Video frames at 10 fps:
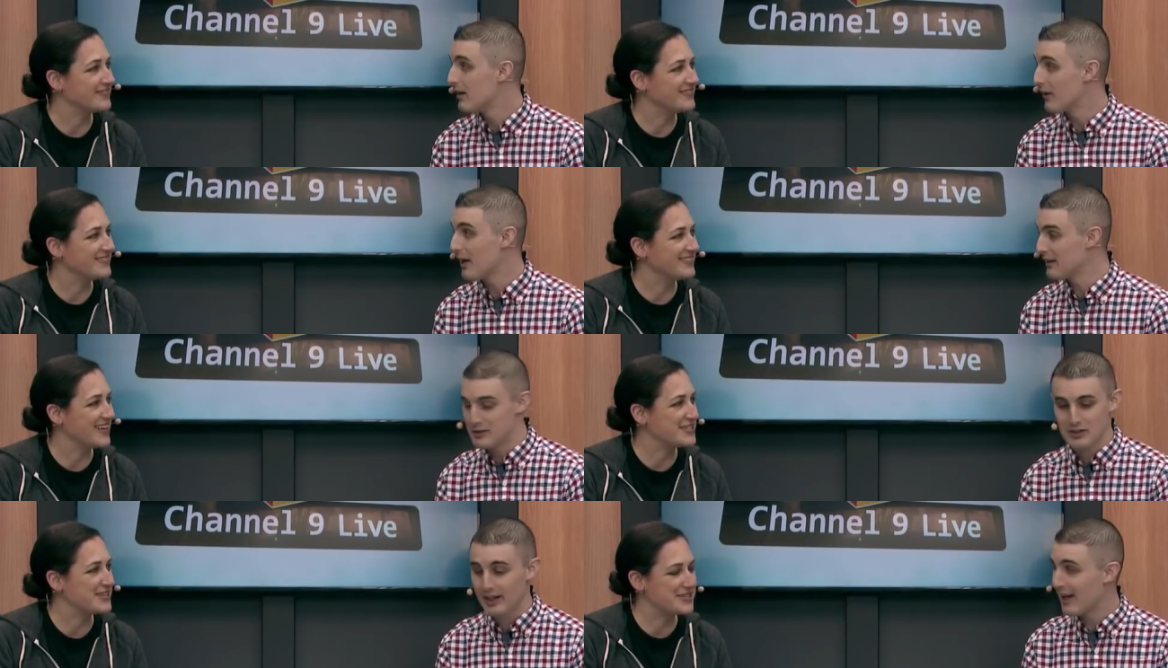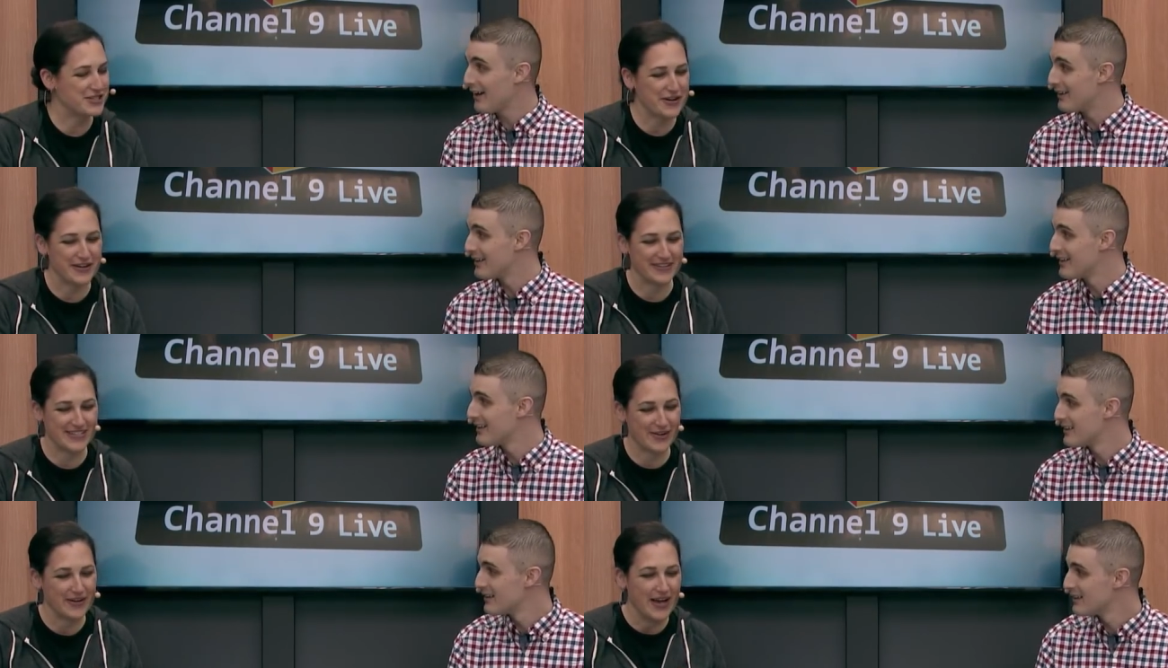Speaker 1: Okay, let's, let's check let's it out.
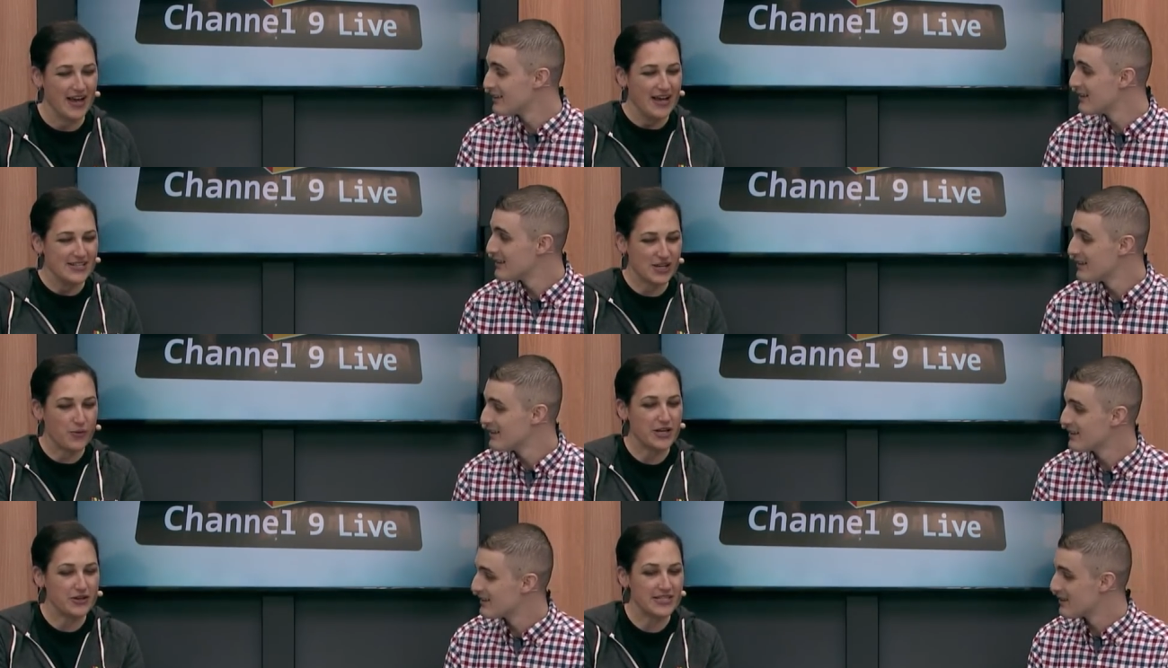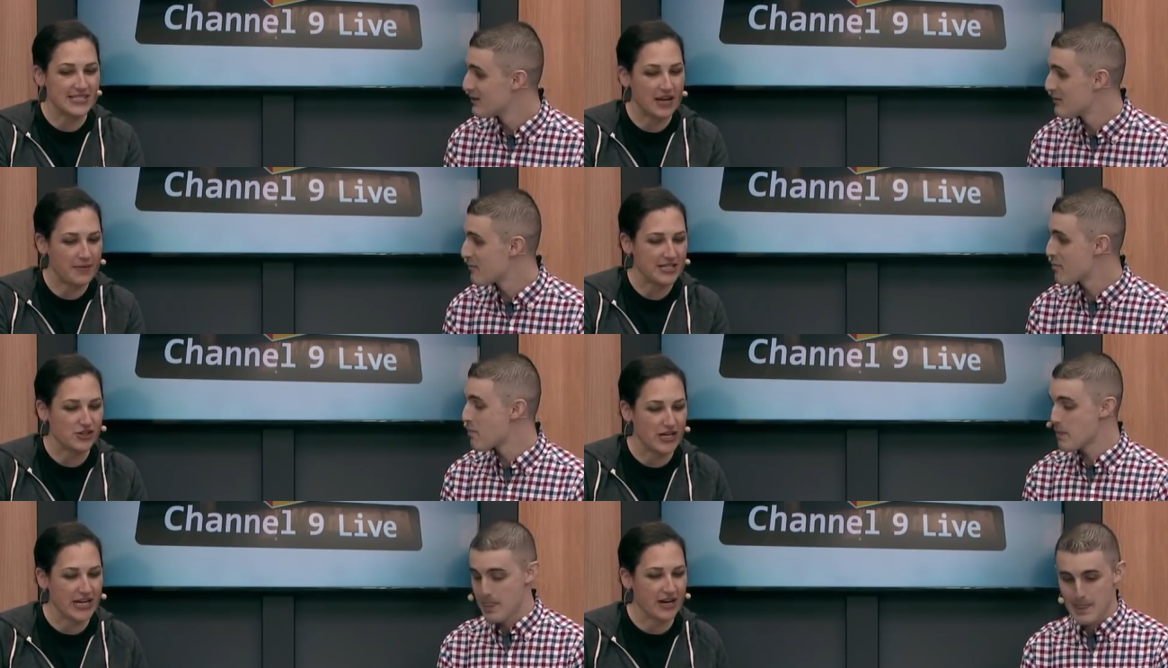Let's show you. So, so what you can see on my
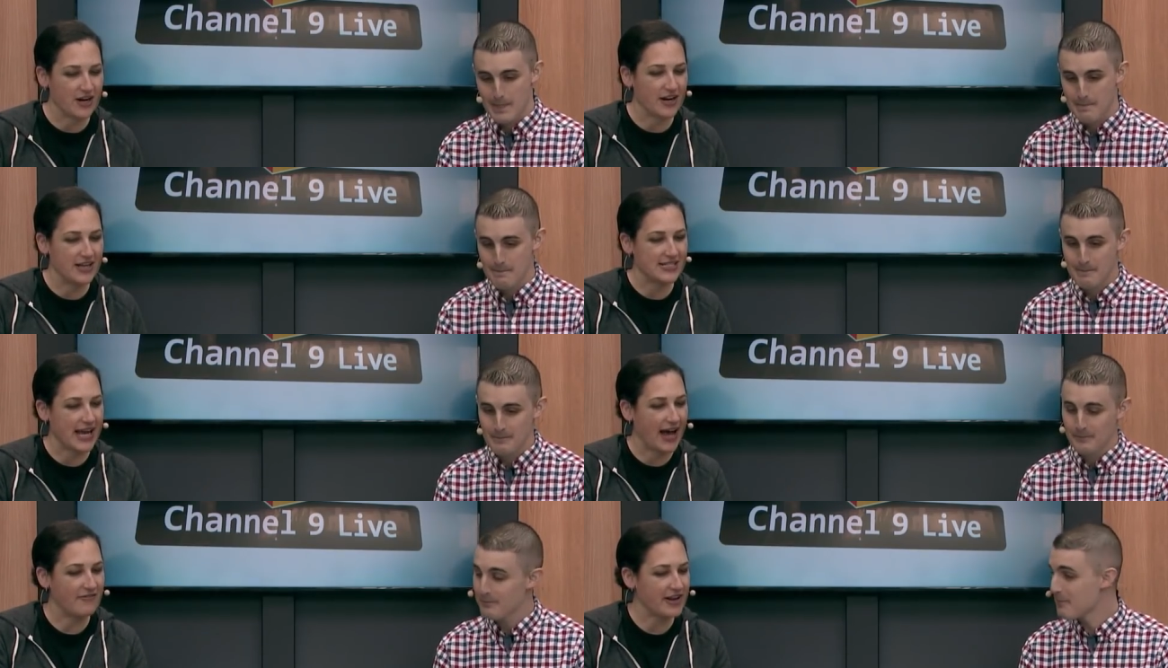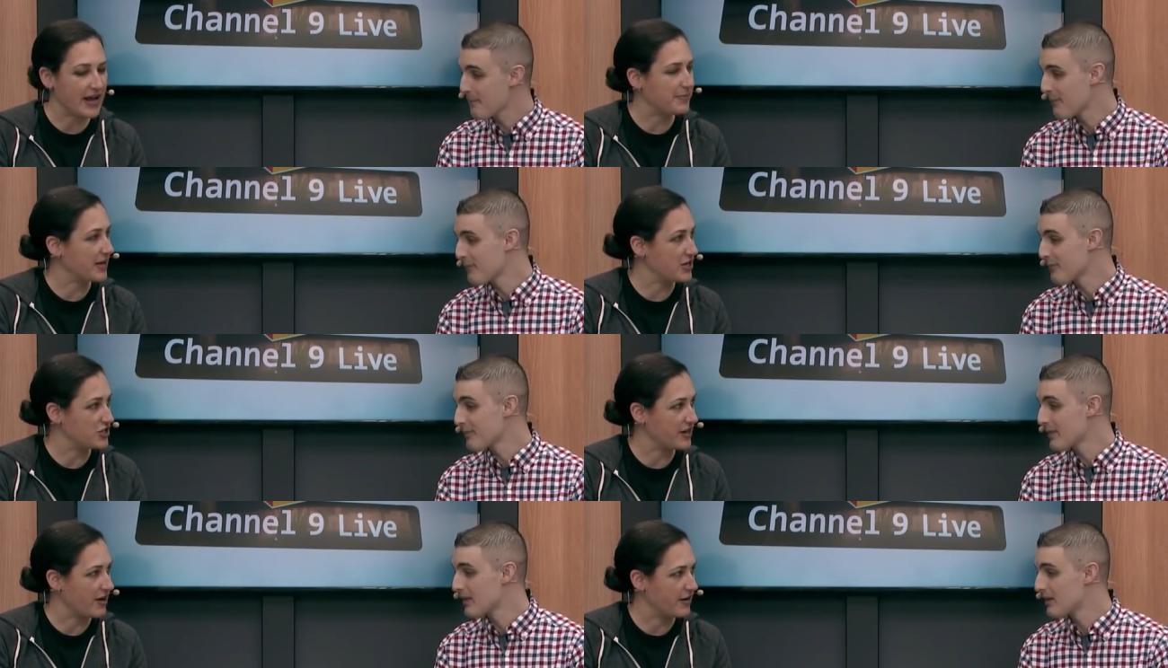screen here is I have an
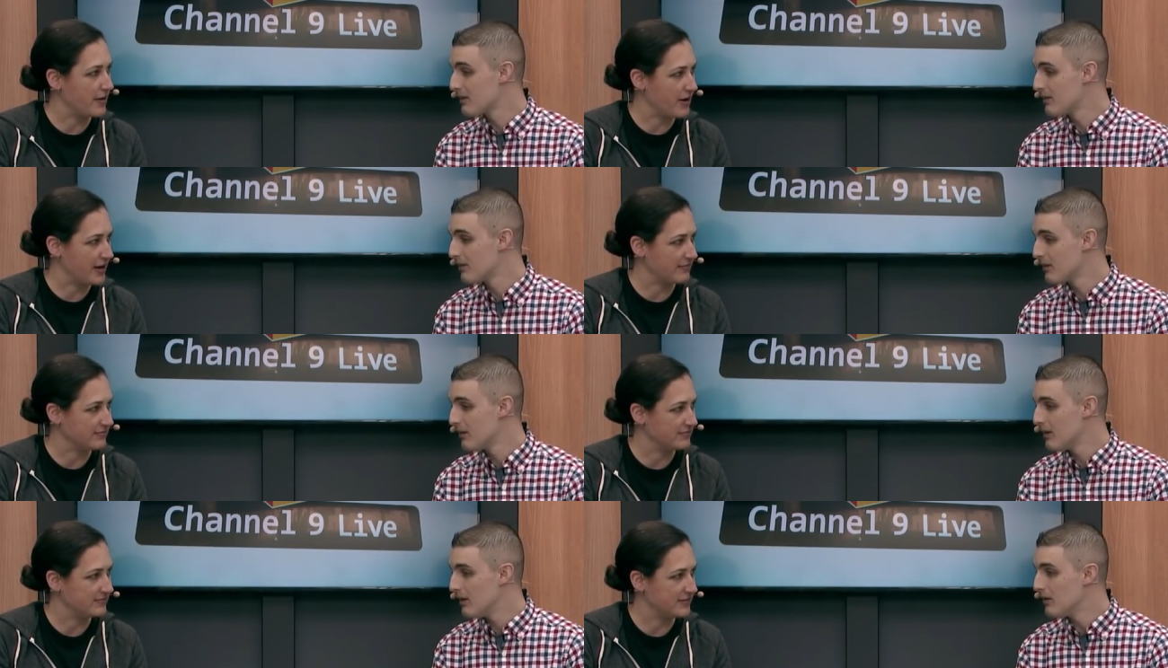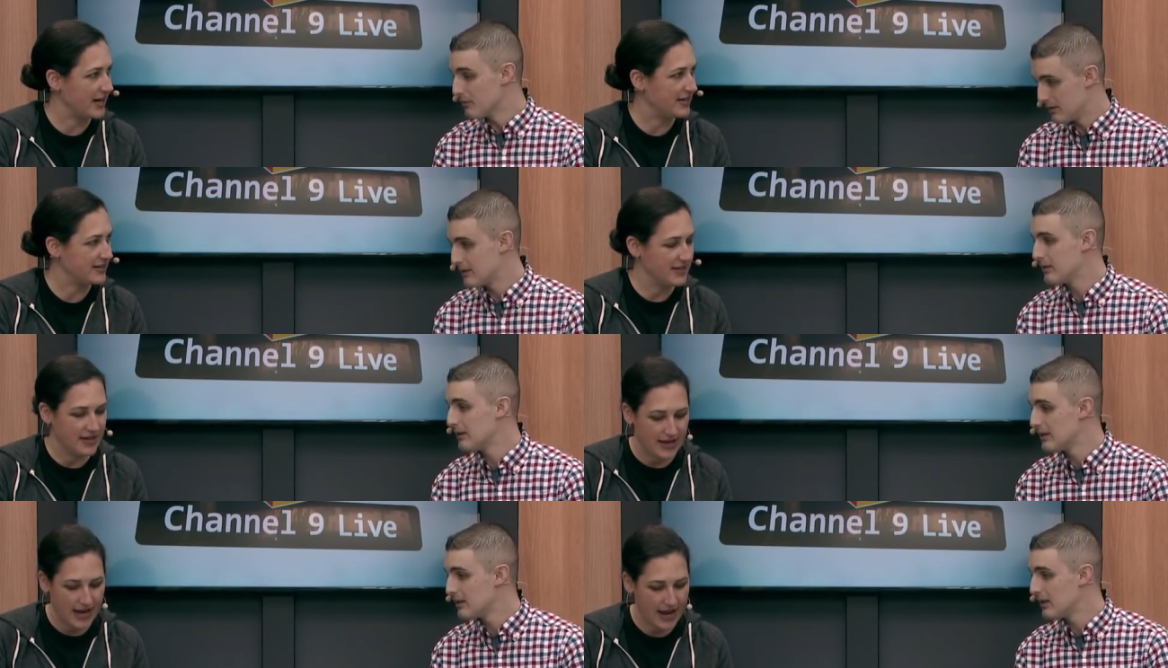application already running right?
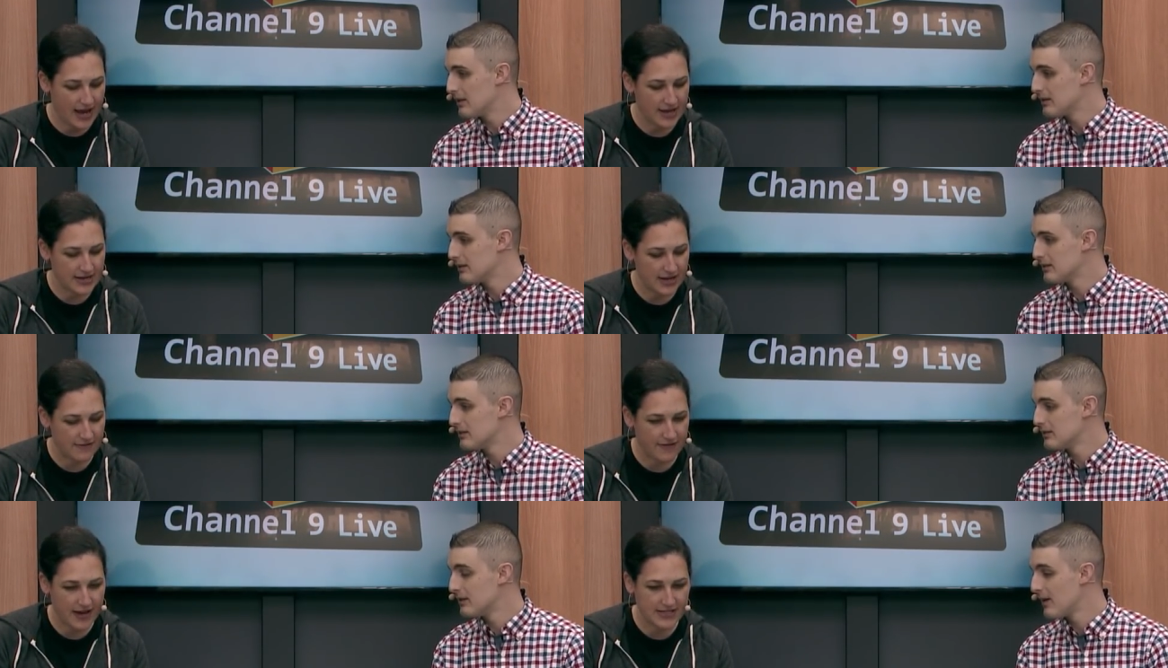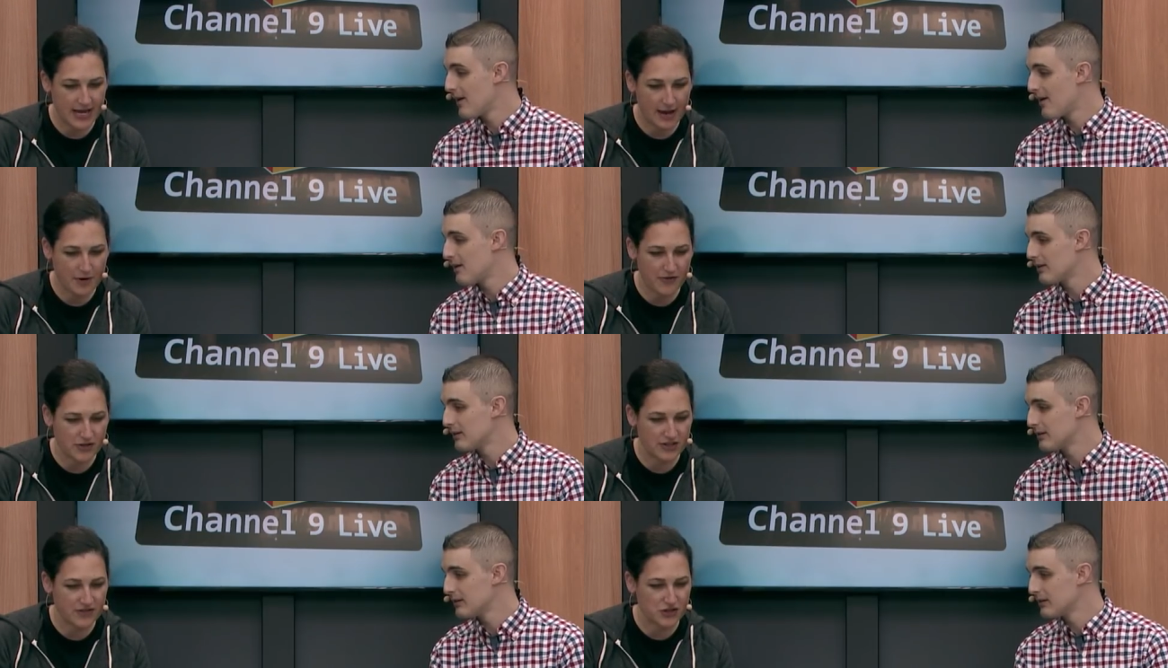And if I tab
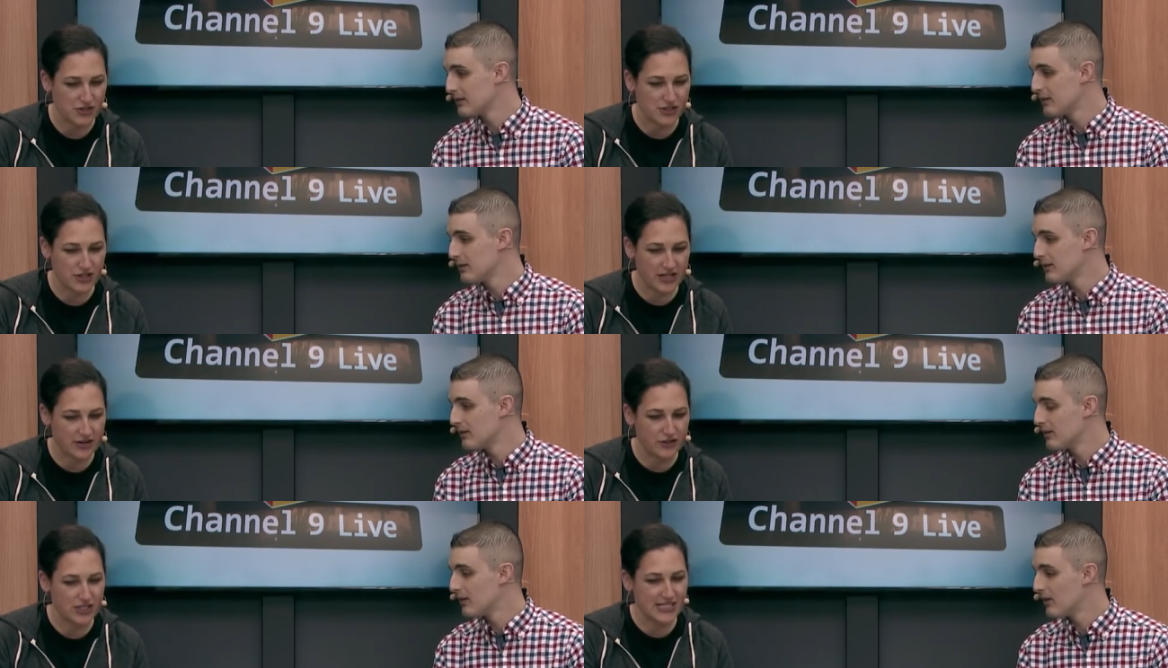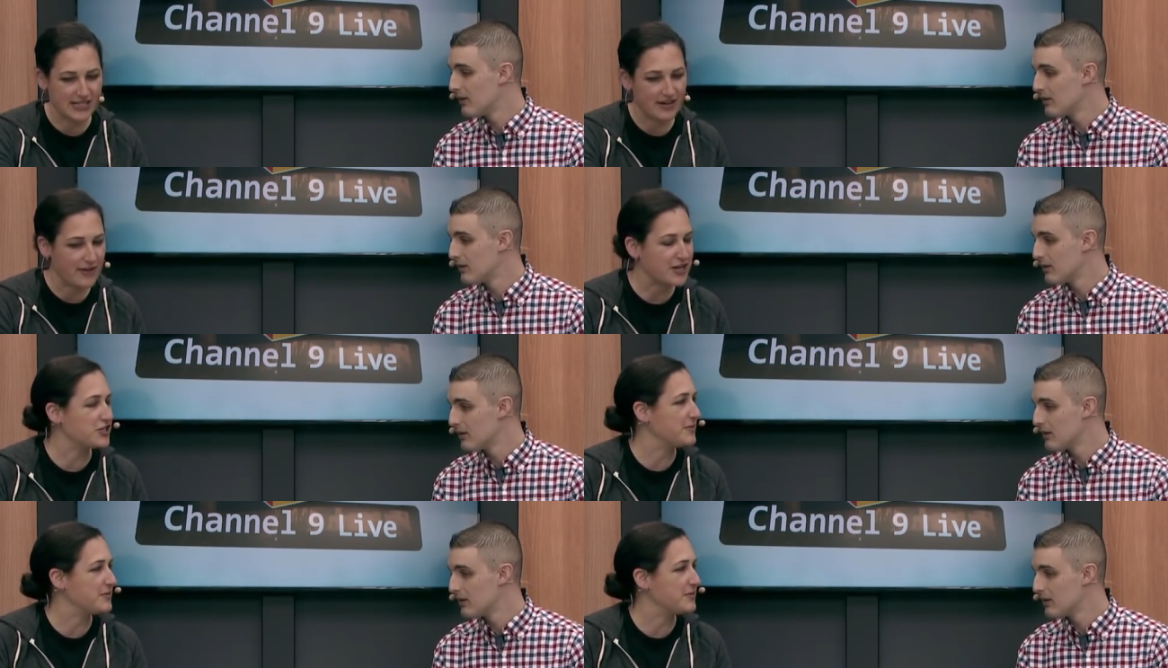over to Visual Studio, you can see that I've actually